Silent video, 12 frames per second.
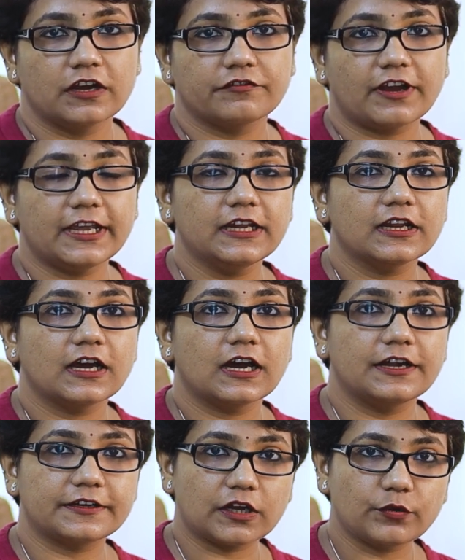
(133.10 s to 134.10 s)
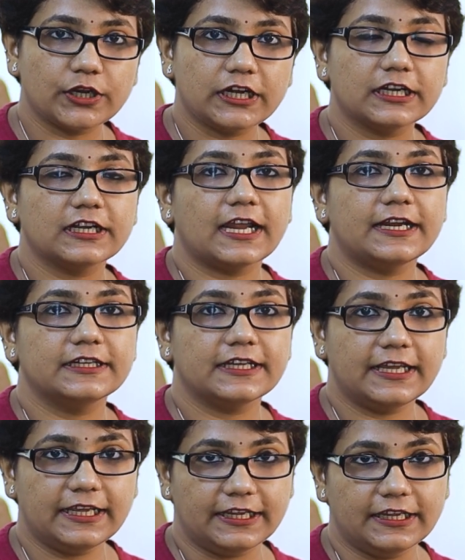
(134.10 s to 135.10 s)
while ultraviolet light
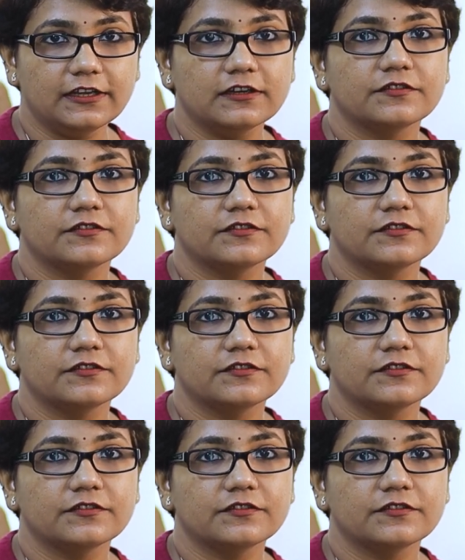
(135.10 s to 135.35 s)
A,